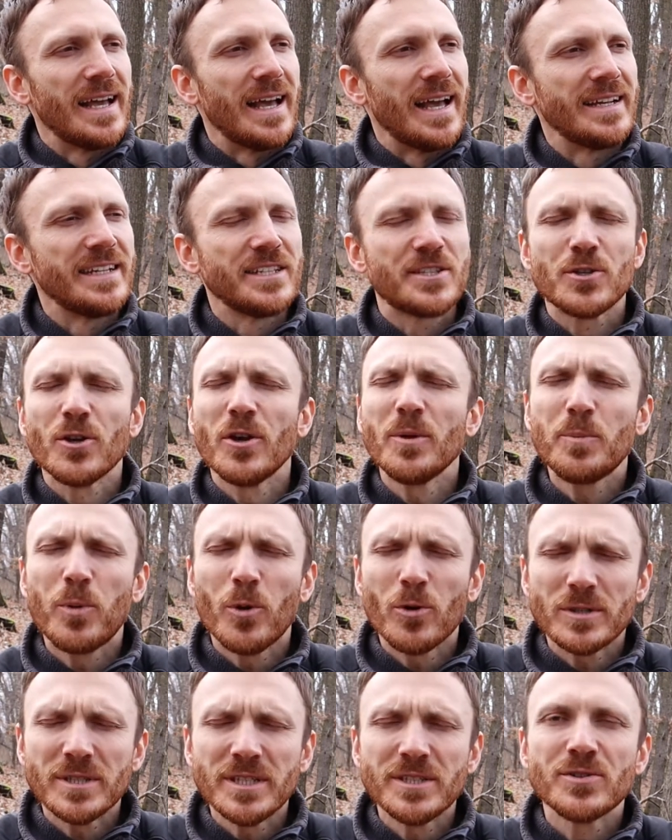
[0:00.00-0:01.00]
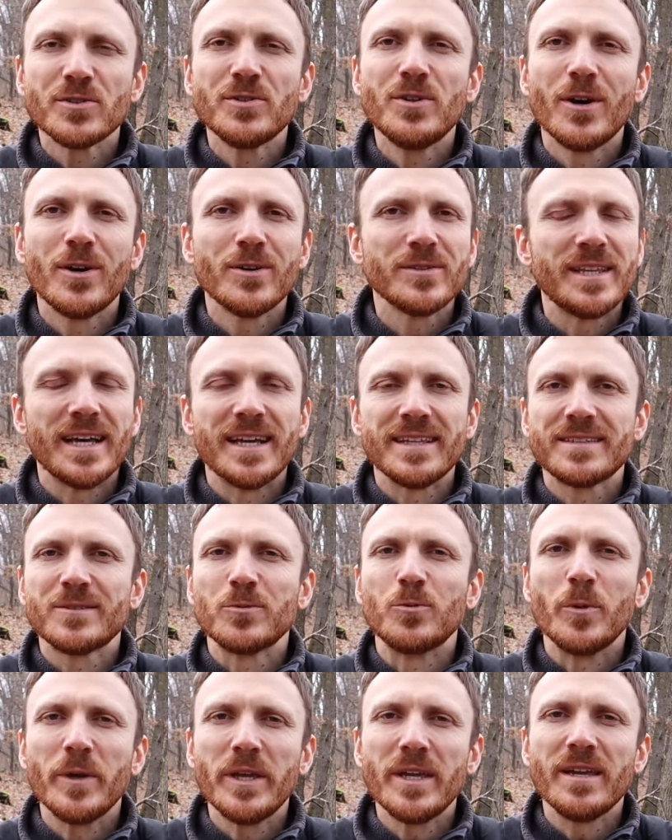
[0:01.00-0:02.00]
And it's so important to know
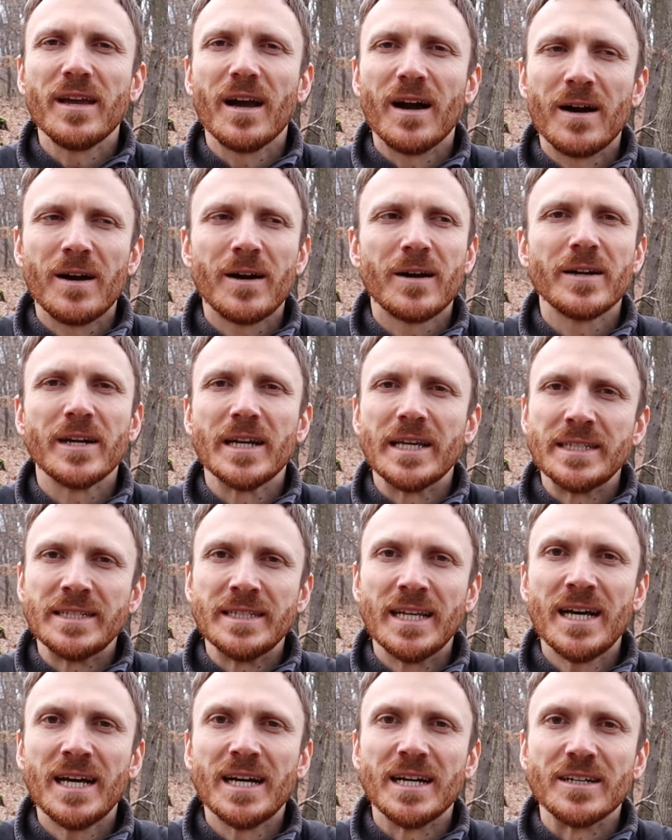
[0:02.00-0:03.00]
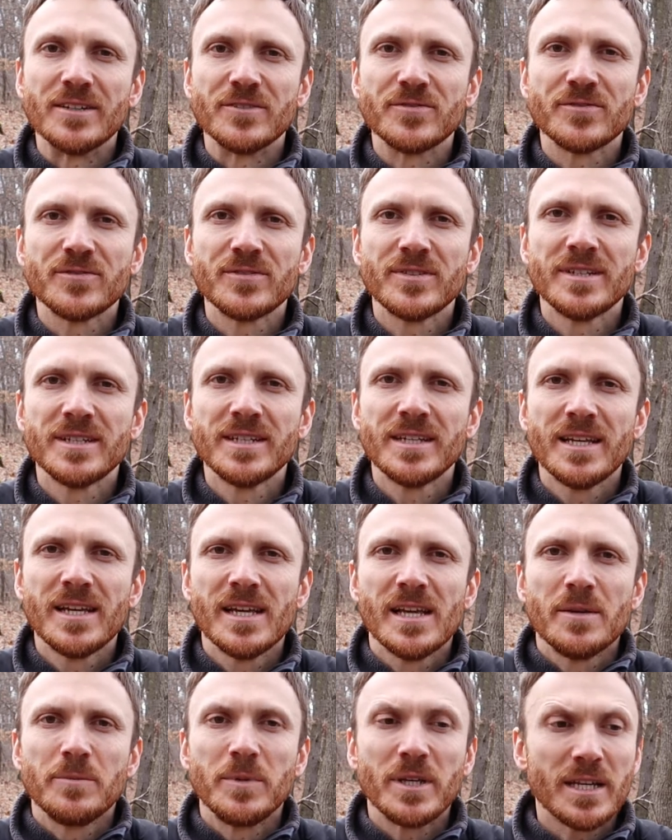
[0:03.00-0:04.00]
that we are enough,
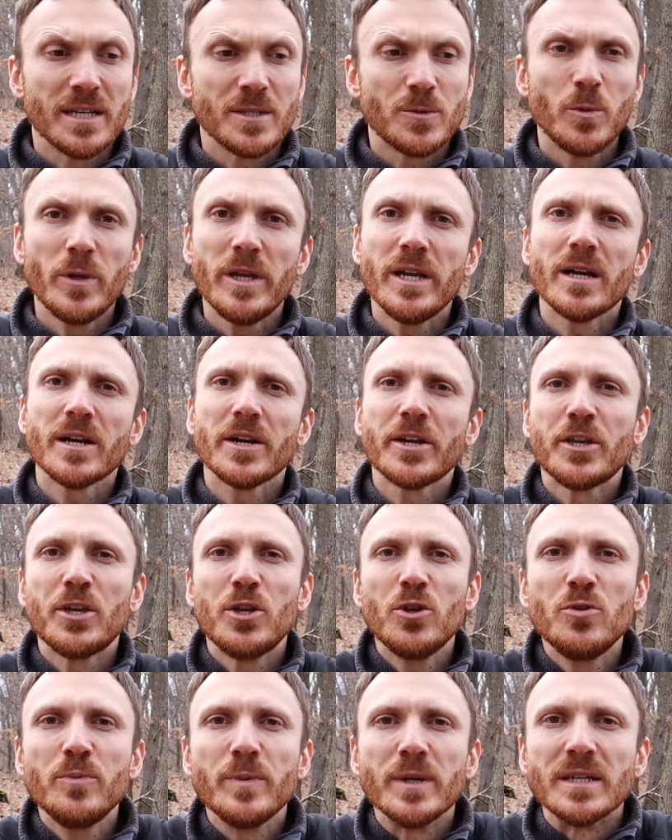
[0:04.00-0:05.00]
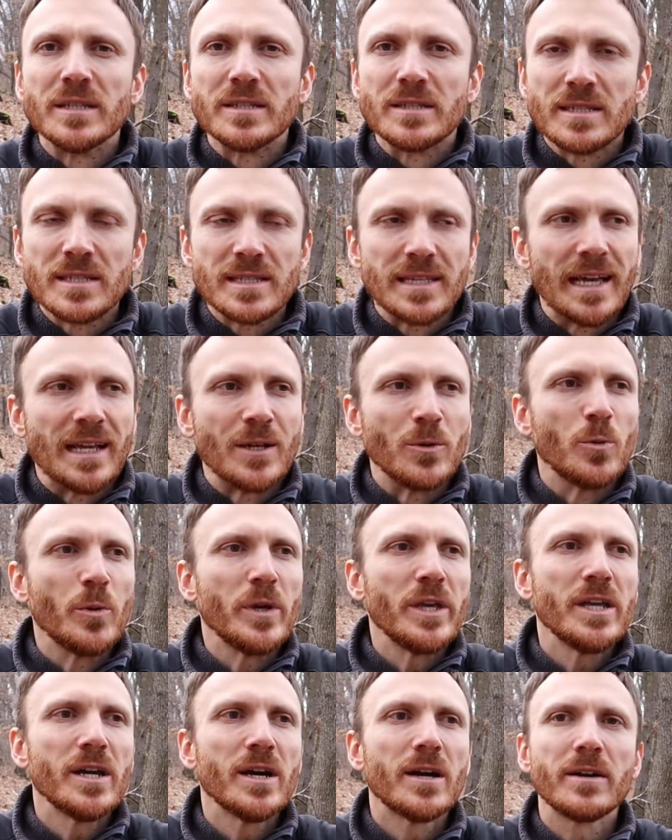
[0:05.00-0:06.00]
because we are humans and
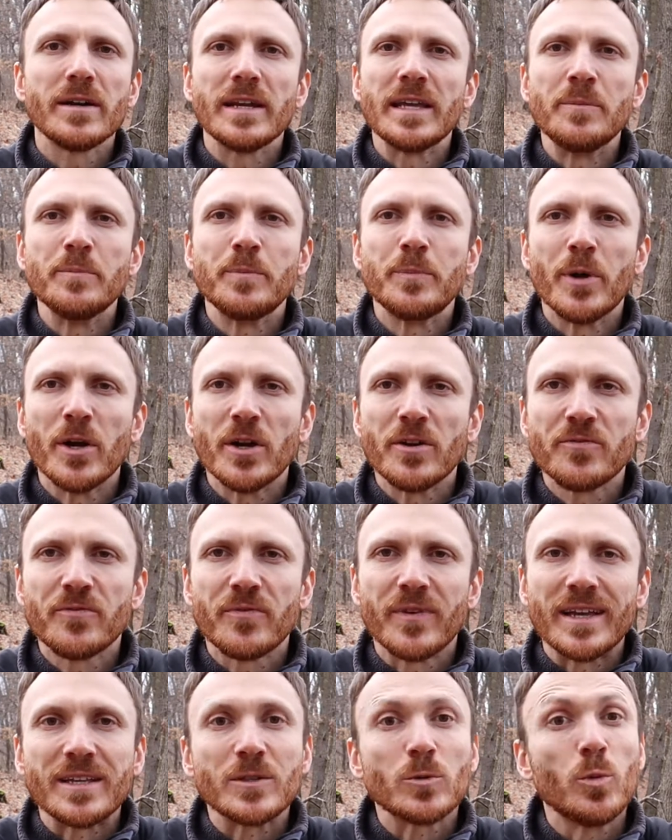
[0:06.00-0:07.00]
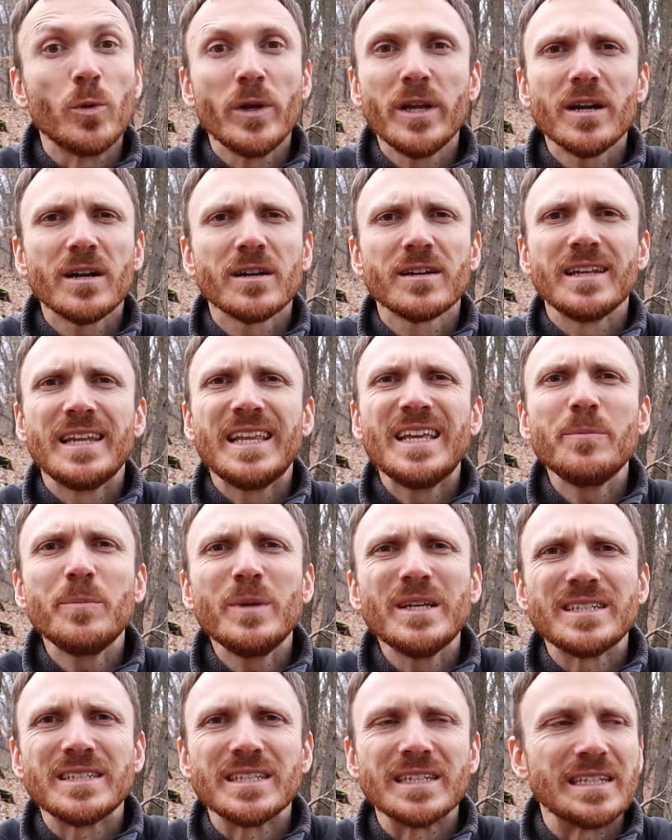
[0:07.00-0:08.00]
we are imperfect. We are
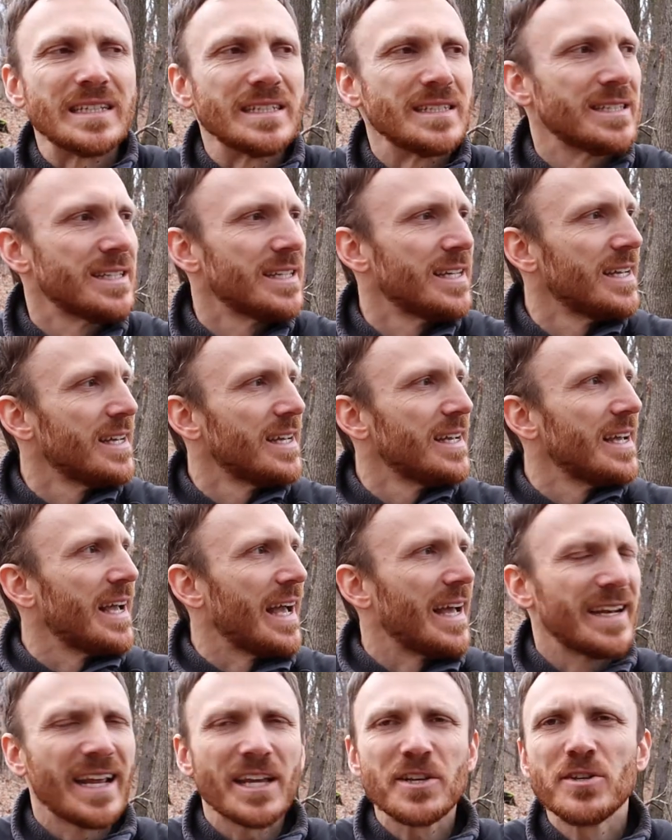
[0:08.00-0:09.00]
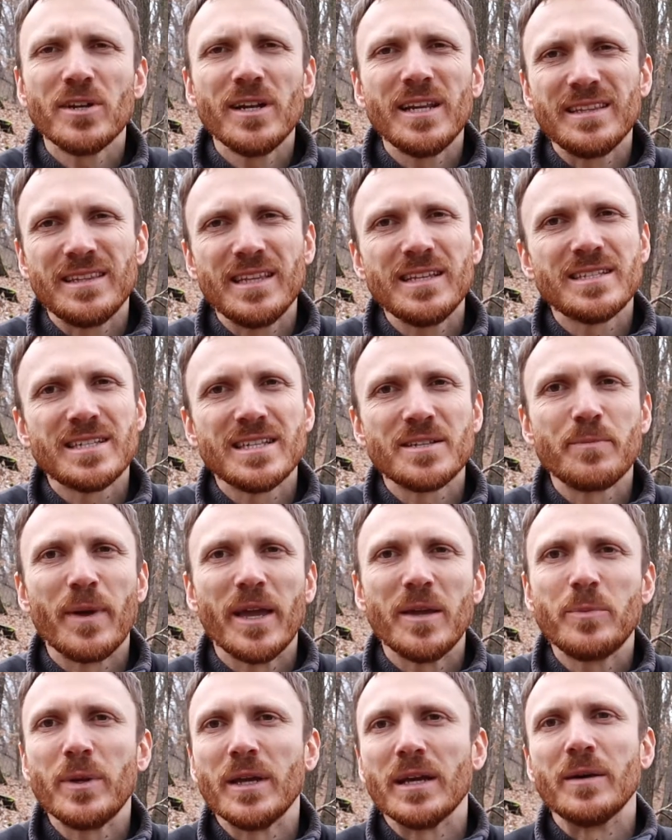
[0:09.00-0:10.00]
limited. And actually, this is
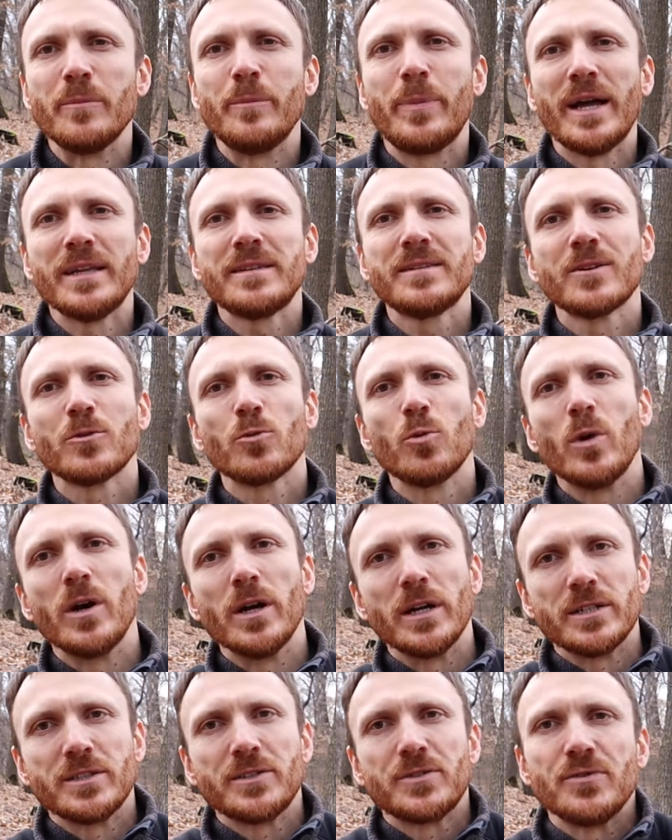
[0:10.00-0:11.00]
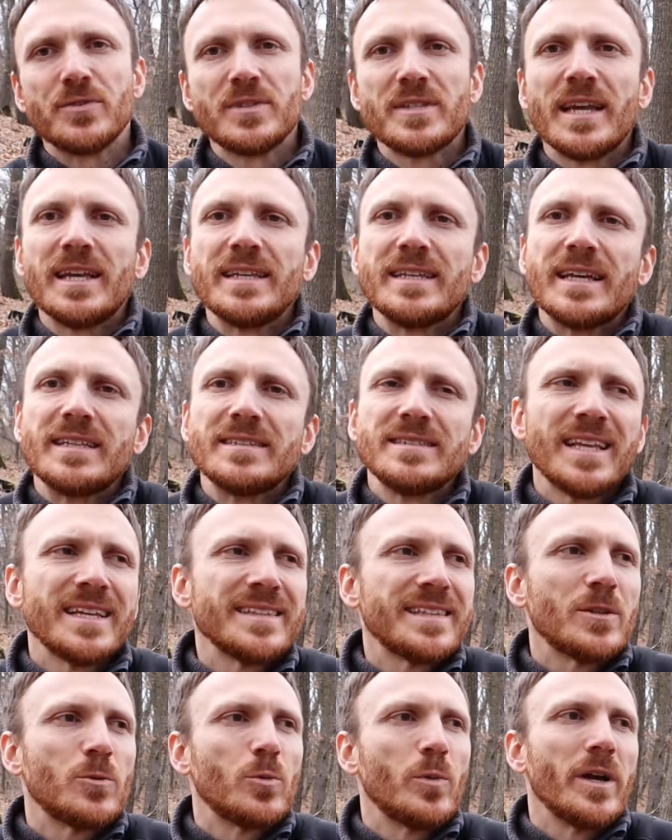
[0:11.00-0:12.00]
maybe a better word to say that.
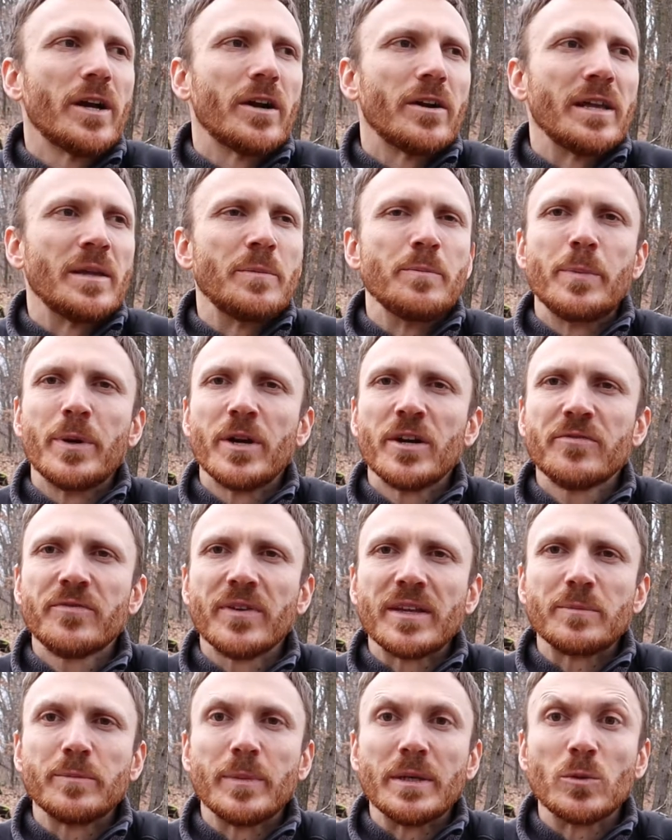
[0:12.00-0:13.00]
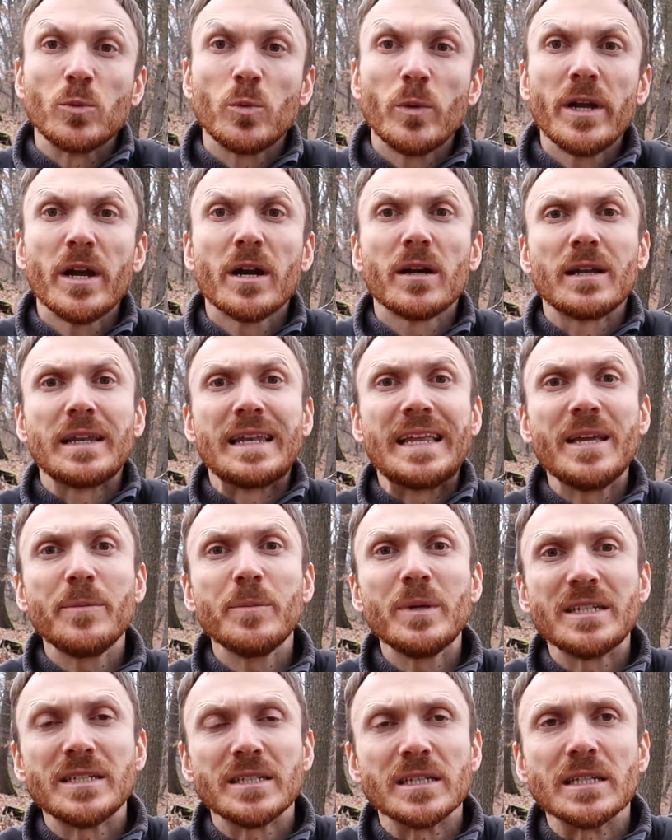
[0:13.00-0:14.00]
Not that we are imperfect, but we are
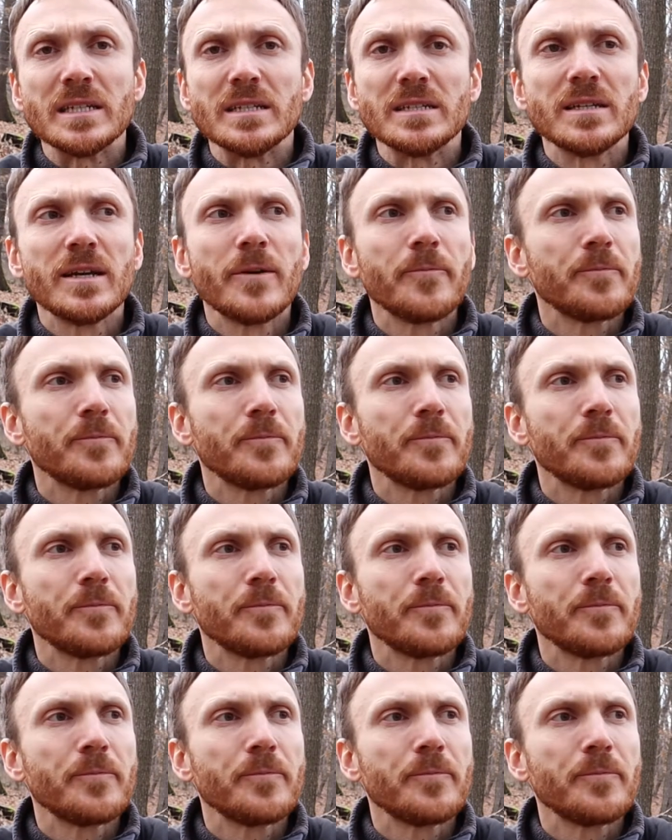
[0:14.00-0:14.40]
limited.